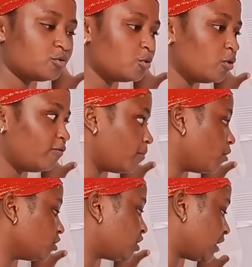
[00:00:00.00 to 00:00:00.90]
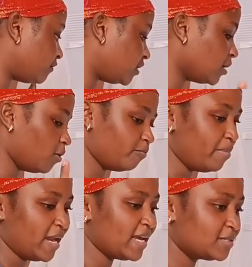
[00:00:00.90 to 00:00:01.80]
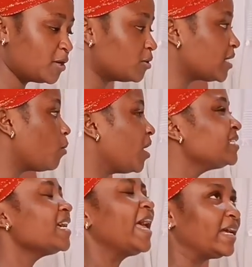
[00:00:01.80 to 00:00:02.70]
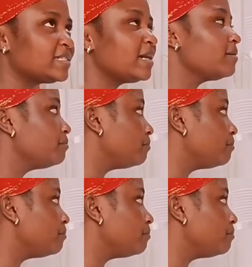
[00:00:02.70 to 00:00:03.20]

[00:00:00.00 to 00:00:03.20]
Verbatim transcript: to go for more thrifting of beddings because i want extra